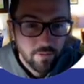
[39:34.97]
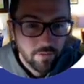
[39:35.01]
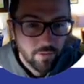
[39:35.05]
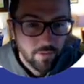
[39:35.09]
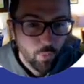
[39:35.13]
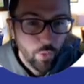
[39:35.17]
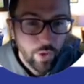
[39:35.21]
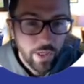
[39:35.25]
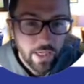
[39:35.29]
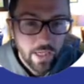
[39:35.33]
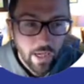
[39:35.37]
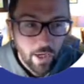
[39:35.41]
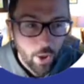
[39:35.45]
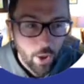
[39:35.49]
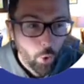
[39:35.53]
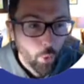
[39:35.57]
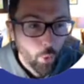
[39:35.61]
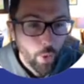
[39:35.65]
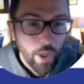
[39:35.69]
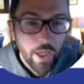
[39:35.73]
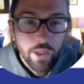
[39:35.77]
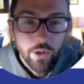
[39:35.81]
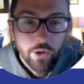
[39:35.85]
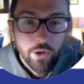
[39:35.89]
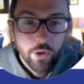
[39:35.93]
we get
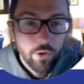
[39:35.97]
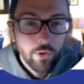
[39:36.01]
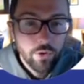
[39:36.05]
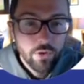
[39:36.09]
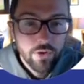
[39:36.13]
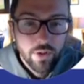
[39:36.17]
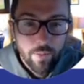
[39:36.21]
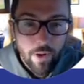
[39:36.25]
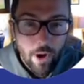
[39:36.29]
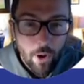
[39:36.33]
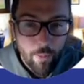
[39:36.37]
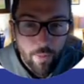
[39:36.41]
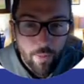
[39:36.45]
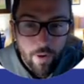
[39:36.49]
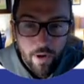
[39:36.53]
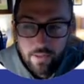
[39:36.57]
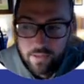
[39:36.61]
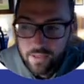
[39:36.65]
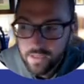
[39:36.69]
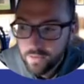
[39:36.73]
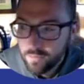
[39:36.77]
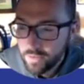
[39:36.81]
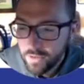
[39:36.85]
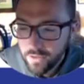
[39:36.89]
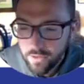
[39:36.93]
great news about
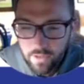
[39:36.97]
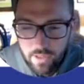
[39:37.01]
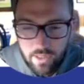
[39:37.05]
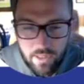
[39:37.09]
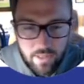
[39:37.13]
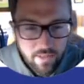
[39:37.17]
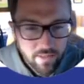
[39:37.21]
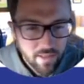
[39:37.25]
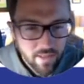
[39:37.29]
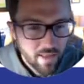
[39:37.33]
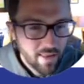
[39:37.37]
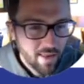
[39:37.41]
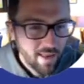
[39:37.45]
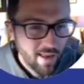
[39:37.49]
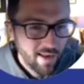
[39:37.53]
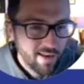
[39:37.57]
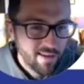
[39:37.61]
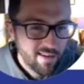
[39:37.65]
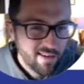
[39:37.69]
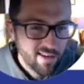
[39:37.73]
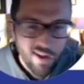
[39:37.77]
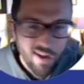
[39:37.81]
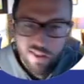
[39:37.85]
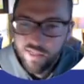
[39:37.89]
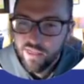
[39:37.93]
possibilities and
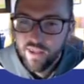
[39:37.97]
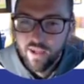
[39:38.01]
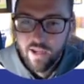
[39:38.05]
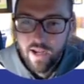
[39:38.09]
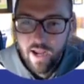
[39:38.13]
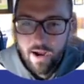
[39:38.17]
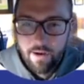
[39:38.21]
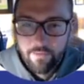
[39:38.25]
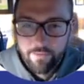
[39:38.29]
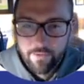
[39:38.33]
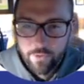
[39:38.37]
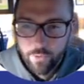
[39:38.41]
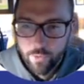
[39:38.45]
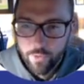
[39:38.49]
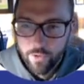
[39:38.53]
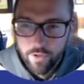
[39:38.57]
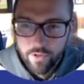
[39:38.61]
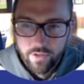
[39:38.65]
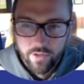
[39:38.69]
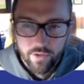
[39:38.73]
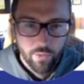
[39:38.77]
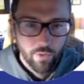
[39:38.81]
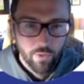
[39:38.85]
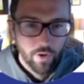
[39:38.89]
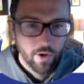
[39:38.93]
then nothing afterwards.
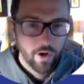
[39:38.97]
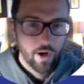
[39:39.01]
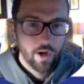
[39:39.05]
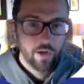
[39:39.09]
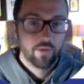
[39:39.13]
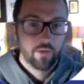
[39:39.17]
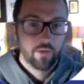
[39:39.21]
So we're kind